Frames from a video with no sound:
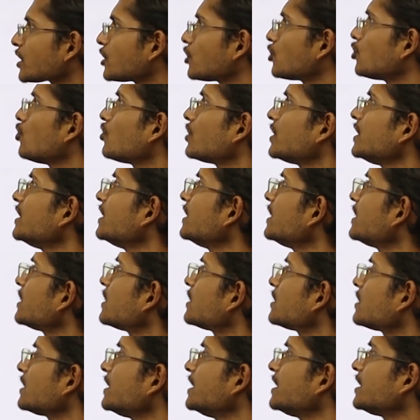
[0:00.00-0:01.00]
Chlorine
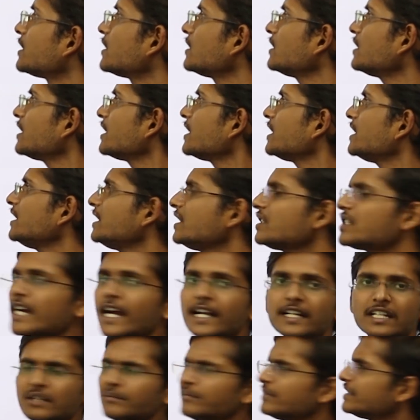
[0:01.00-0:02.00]
in turn, each
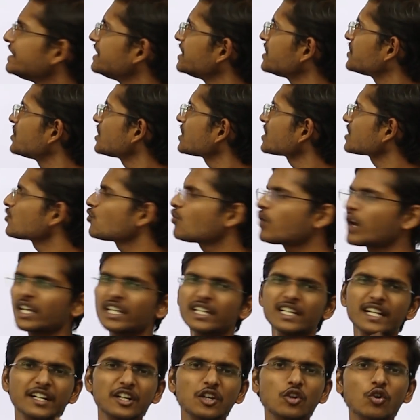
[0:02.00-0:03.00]
atom needs just 1
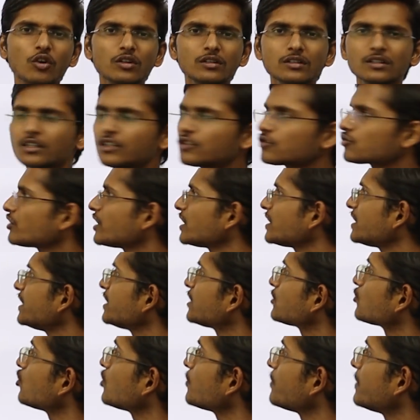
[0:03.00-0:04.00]
electron so that
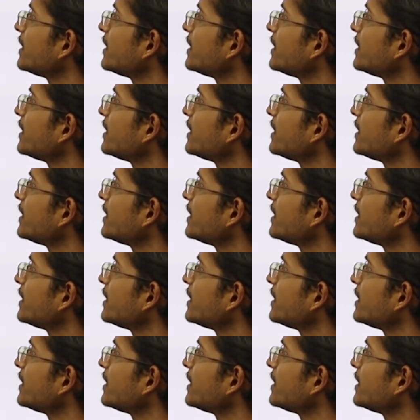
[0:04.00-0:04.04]
it could